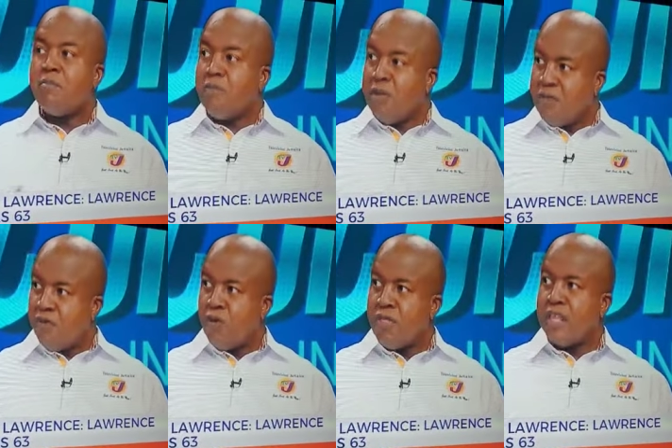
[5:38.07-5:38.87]

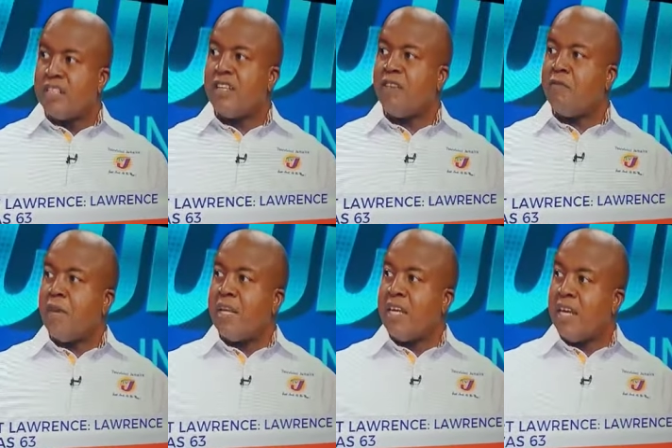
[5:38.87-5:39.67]
Sports Minister Olivia
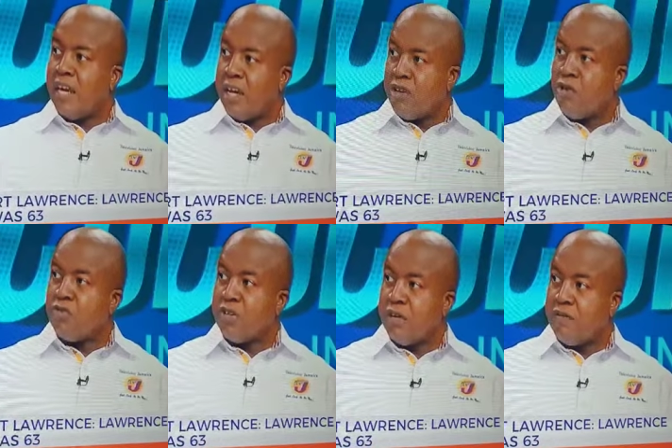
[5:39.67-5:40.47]
Grange called
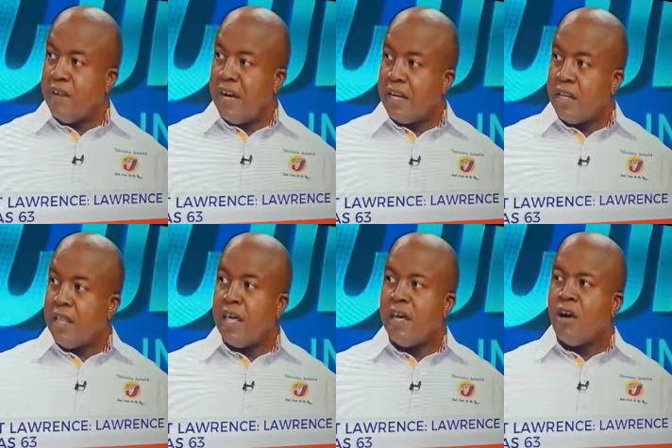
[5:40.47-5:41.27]
Lawrence a guru,